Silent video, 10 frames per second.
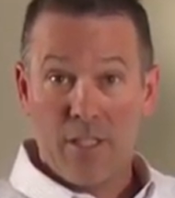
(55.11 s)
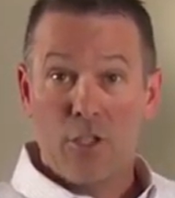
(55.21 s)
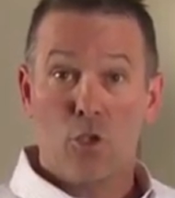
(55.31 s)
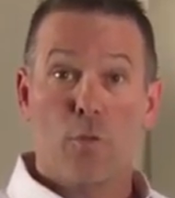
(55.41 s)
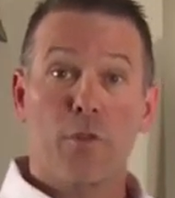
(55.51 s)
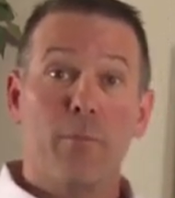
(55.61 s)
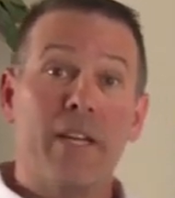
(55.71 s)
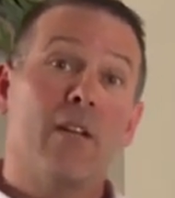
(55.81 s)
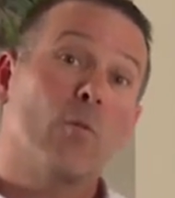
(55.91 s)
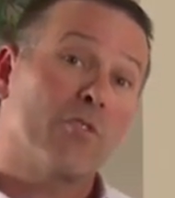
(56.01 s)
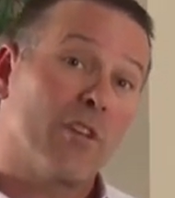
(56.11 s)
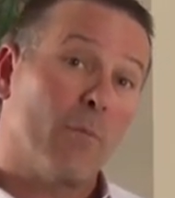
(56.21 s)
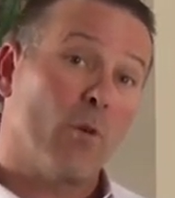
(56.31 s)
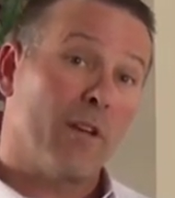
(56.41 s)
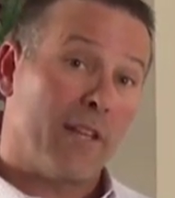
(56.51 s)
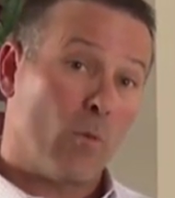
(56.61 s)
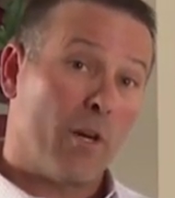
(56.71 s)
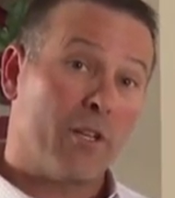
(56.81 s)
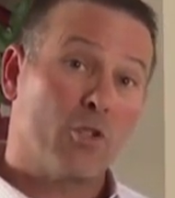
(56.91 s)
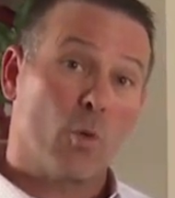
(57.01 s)
So if you're meeting with someone and they
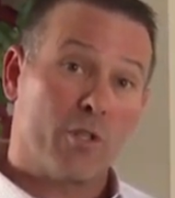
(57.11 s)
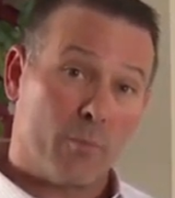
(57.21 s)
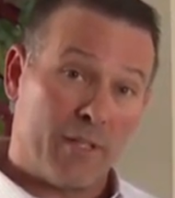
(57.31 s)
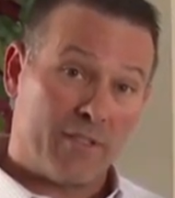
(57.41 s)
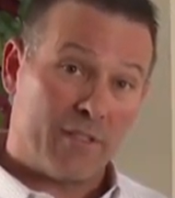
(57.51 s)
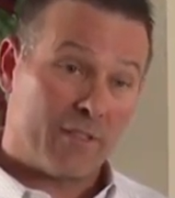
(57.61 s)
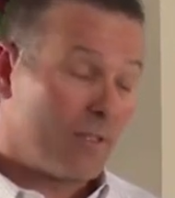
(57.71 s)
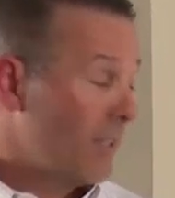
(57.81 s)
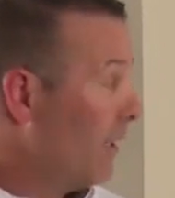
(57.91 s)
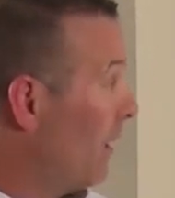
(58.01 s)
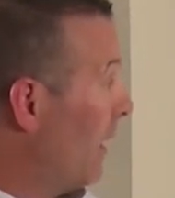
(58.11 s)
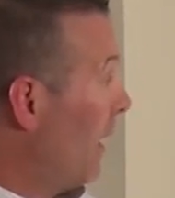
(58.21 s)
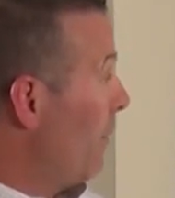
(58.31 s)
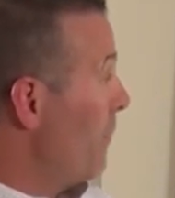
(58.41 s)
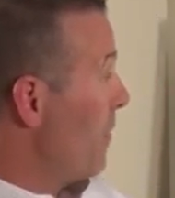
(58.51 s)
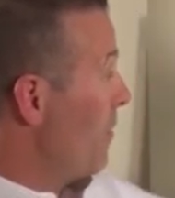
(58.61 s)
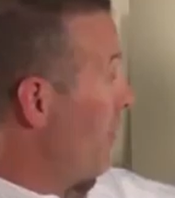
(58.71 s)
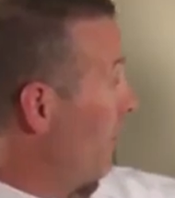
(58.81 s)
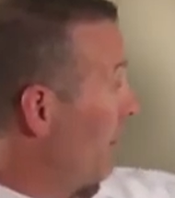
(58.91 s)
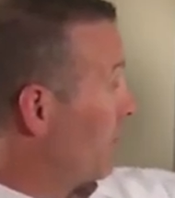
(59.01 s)
want to join your business, um,
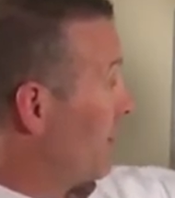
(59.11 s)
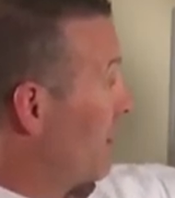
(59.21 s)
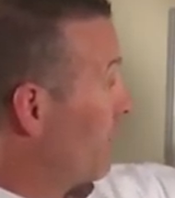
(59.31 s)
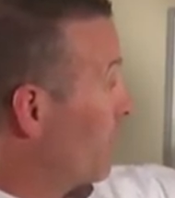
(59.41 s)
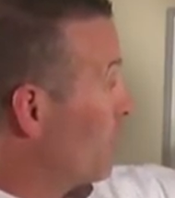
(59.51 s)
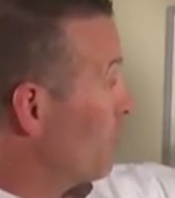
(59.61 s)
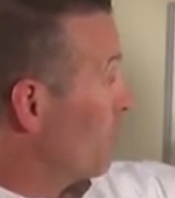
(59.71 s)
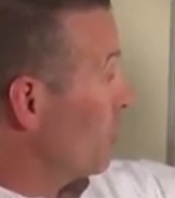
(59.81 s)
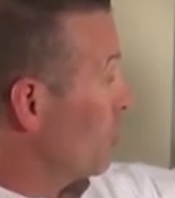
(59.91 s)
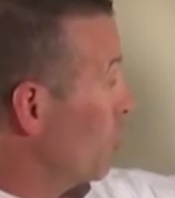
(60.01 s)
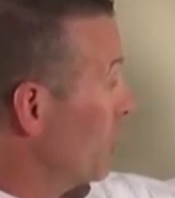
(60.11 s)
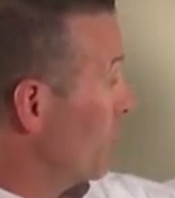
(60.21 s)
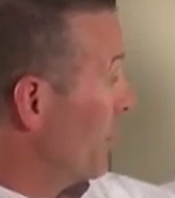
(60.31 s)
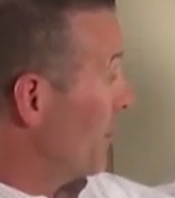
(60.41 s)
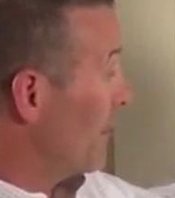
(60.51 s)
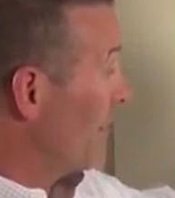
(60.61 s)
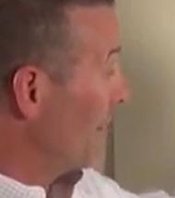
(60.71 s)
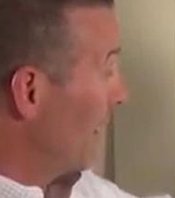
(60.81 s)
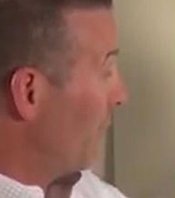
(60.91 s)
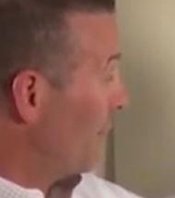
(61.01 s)
let's say the first person joins your business on the
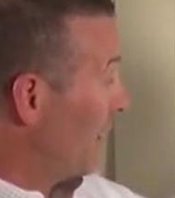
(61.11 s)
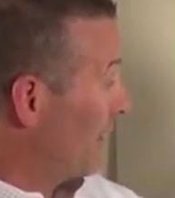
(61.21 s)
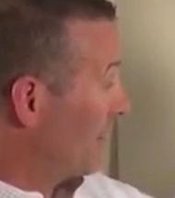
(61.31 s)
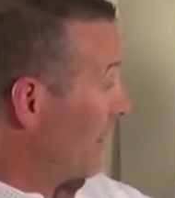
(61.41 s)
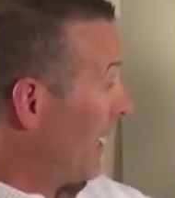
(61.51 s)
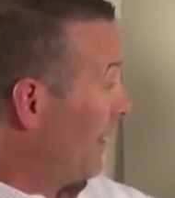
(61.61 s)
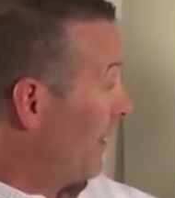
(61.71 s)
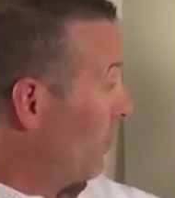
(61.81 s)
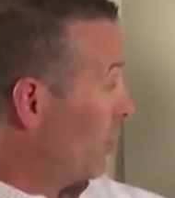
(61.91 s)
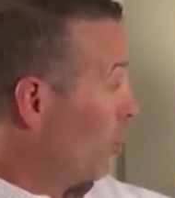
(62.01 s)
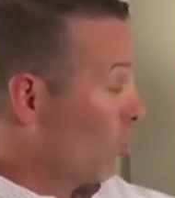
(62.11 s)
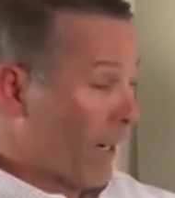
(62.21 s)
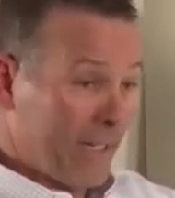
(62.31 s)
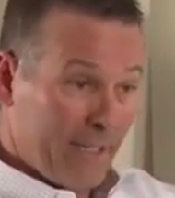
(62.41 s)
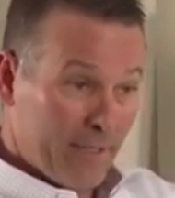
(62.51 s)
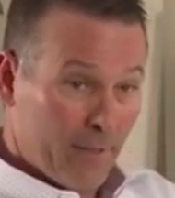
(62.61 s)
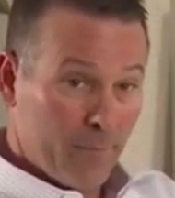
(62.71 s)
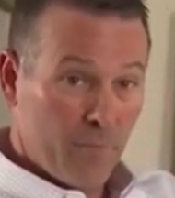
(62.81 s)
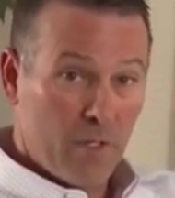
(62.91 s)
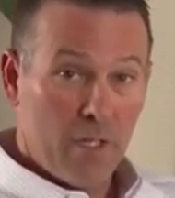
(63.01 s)
left-hand side, they would go right here.
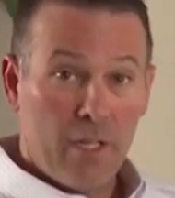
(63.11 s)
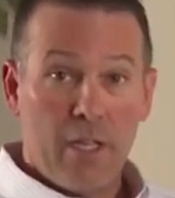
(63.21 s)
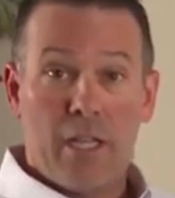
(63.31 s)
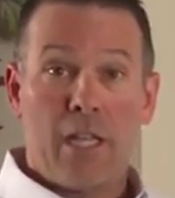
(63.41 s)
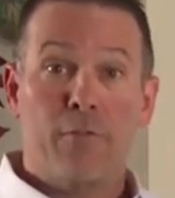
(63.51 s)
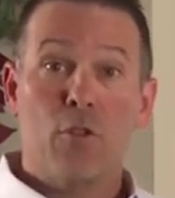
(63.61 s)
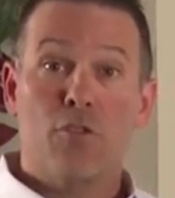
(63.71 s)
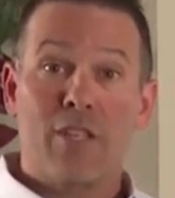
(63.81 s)
If you